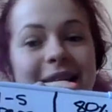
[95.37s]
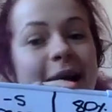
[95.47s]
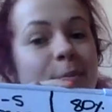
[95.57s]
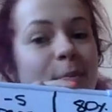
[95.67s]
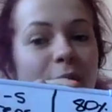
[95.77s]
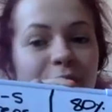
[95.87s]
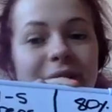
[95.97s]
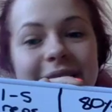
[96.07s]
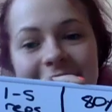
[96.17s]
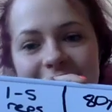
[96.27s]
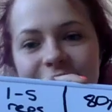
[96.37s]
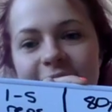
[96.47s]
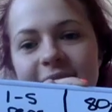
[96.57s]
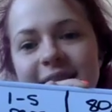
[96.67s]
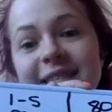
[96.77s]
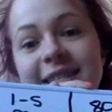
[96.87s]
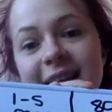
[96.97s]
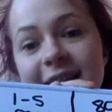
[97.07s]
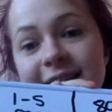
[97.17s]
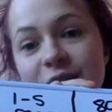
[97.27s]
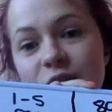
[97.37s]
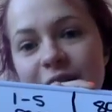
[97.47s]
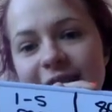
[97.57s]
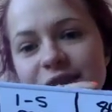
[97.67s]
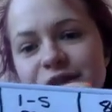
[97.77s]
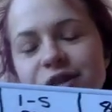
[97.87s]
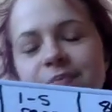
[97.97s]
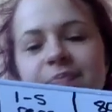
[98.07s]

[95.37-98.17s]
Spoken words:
at moderately heavy is the ideal range.